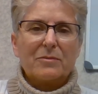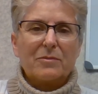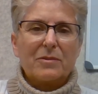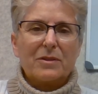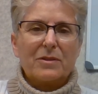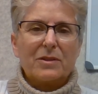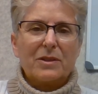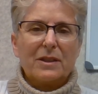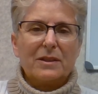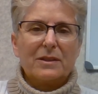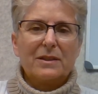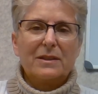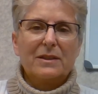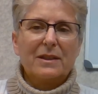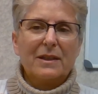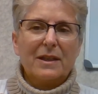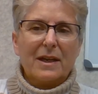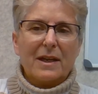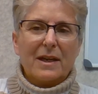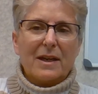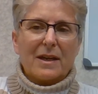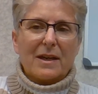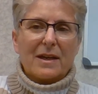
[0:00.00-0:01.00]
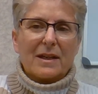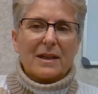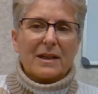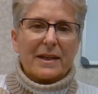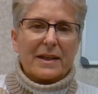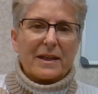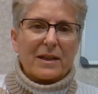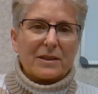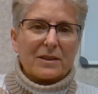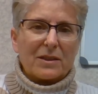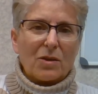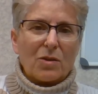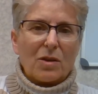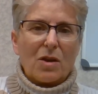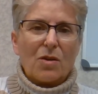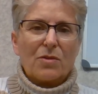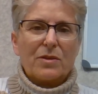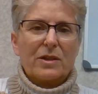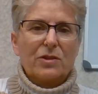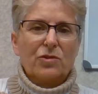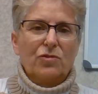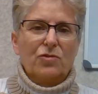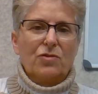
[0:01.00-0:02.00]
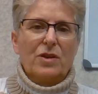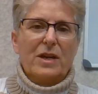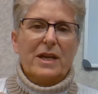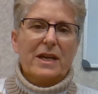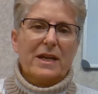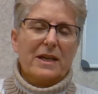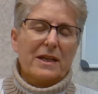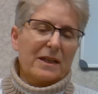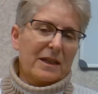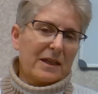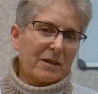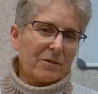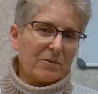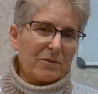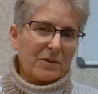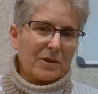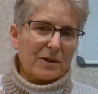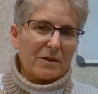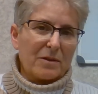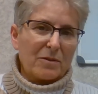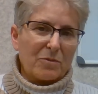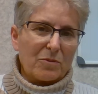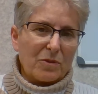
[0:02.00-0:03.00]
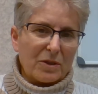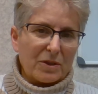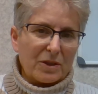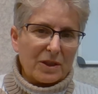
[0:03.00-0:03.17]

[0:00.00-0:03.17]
We're just like it's on a train and we're